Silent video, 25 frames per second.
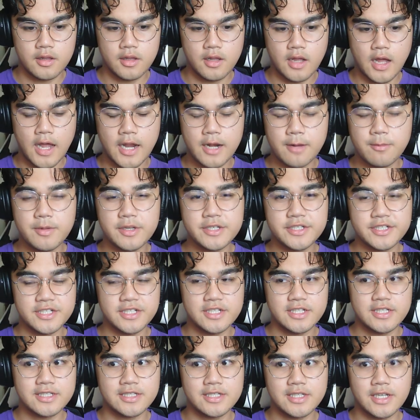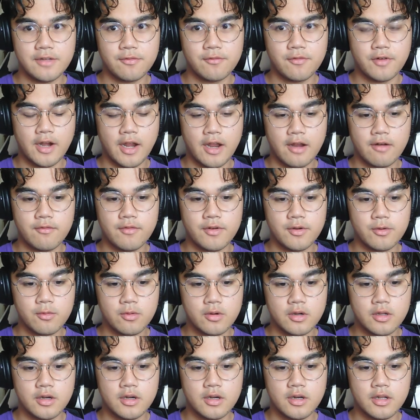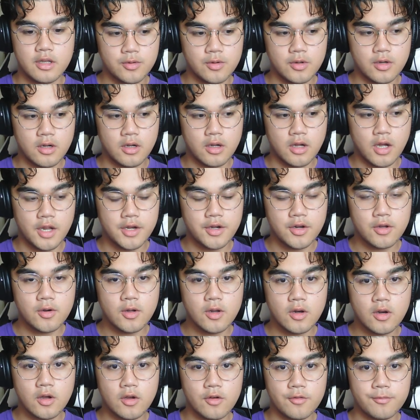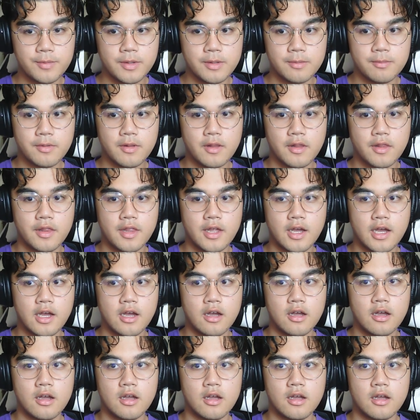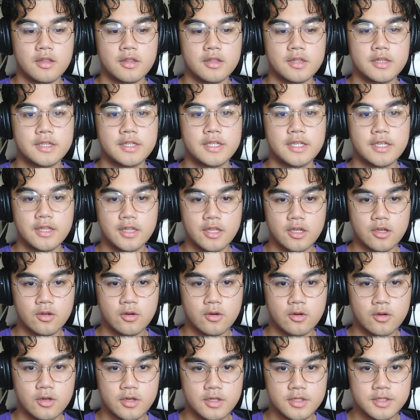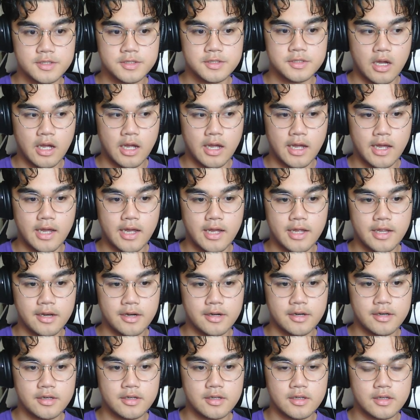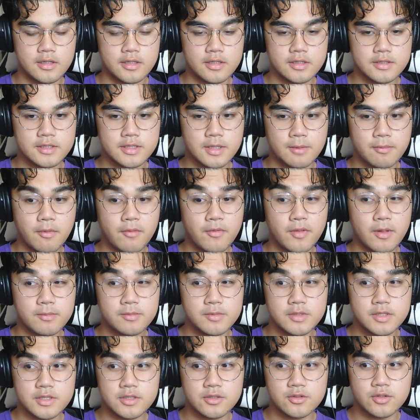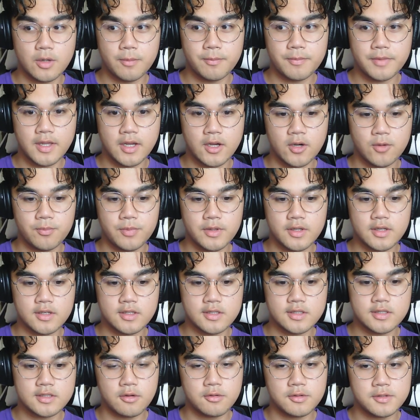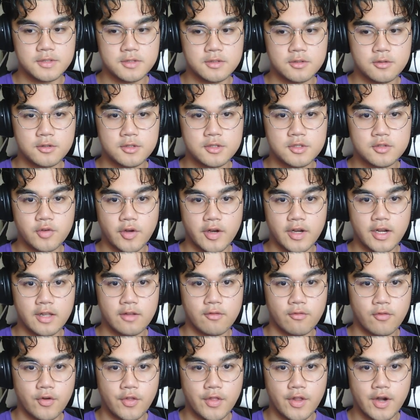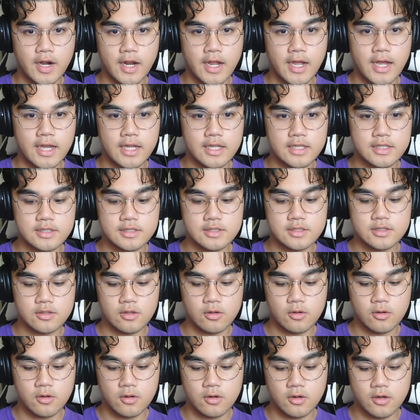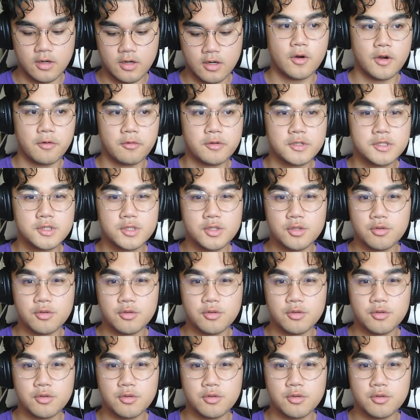Animation isn't for everyone. I know a lot of people that did the course and some of them just dropped out because it was too straining for their hands or it was too